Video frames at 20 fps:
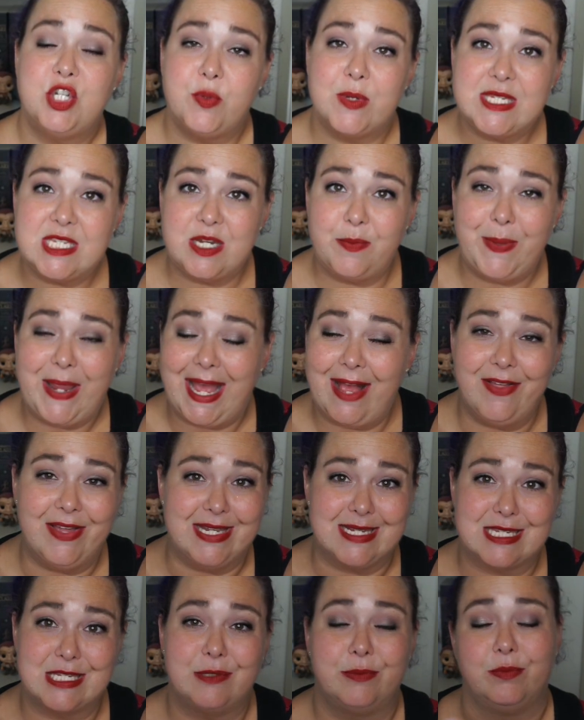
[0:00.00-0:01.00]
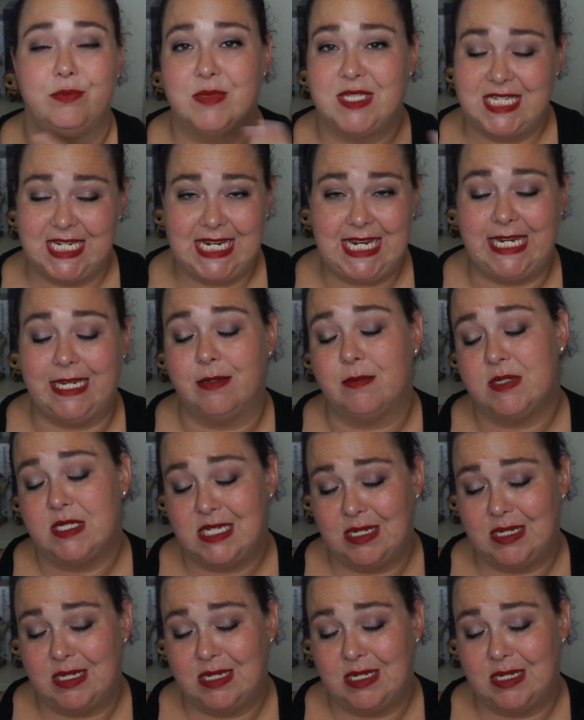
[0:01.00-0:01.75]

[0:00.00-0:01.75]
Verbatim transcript: Twisted Palace, T,